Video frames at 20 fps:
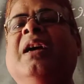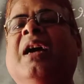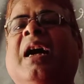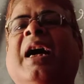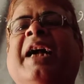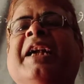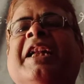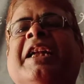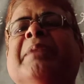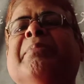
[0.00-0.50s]

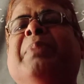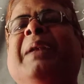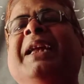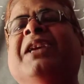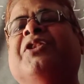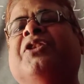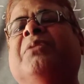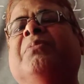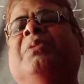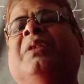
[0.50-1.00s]
and in
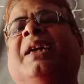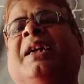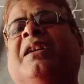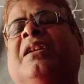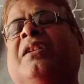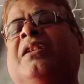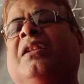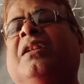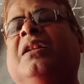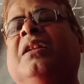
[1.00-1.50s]
place of
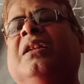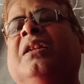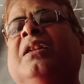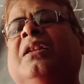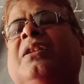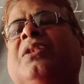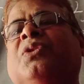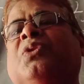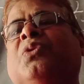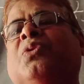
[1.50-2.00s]
that,
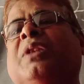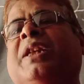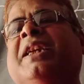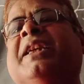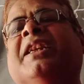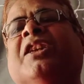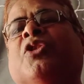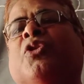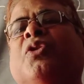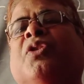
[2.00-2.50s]
so they
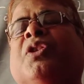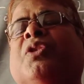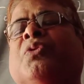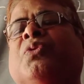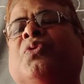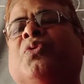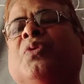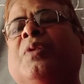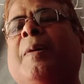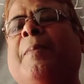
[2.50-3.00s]
introduced
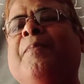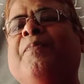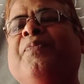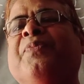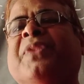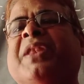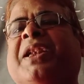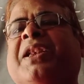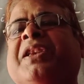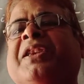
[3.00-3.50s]

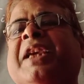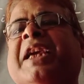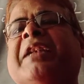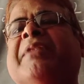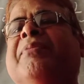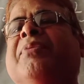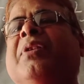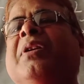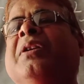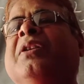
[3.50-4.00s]
that is
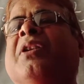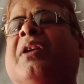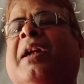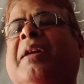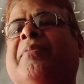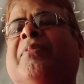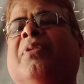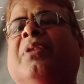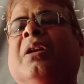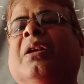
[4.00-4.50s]
Enfield
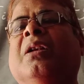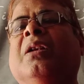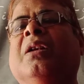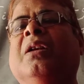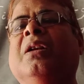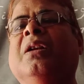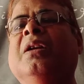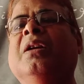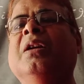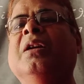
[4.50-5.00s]
rifle.
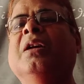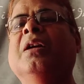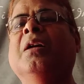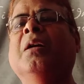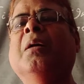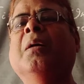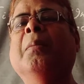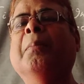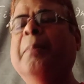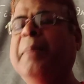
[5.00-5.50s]

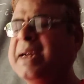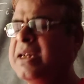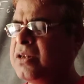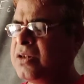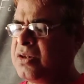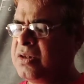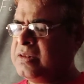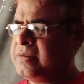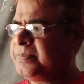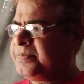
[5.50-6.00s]

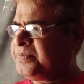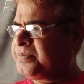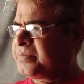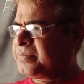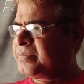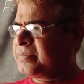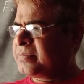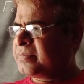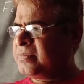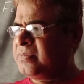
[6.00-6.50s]
But
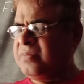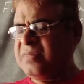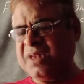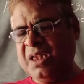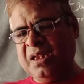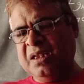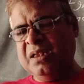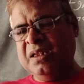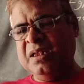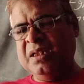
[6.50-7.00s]

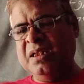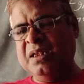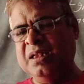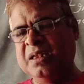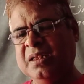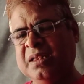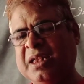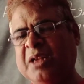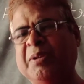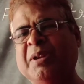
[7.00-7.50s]

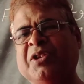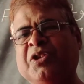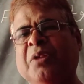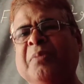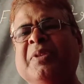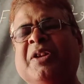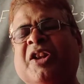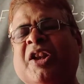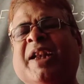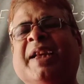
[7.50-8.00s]
that are
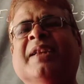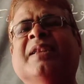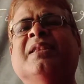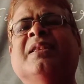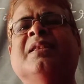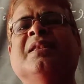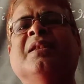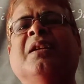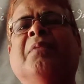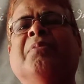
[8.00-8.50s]
some
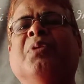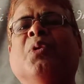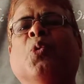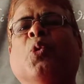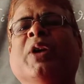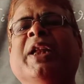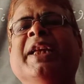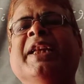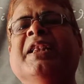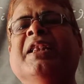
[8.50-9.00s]
tricks of
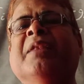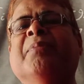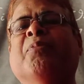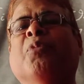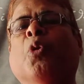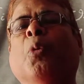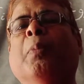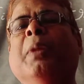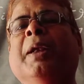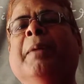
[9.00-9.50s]
loading
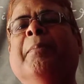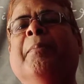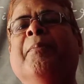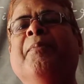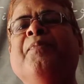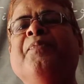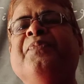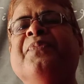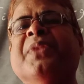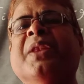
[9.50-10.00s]
problem.
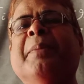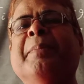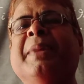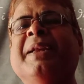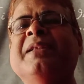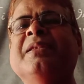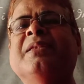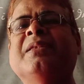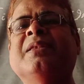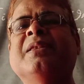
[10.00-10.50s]

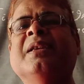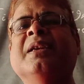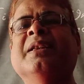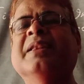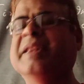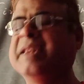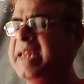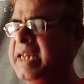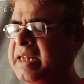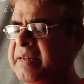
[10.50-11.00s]
Means
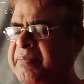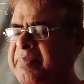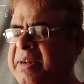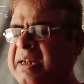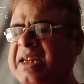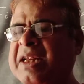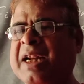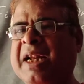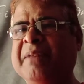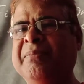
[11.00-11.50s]
the
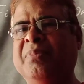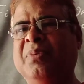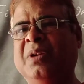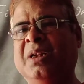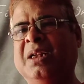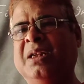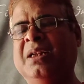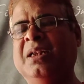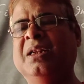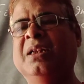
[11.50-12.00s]
Enfield
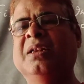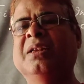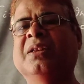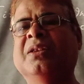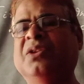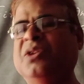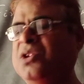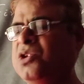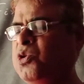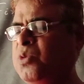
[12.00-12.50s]
rifle
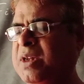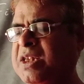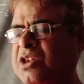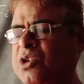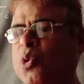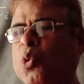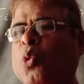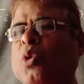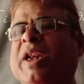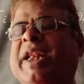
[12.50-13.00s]
just was
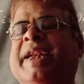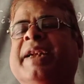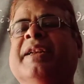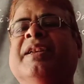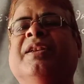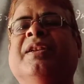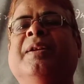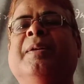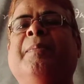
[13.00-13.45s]
loaded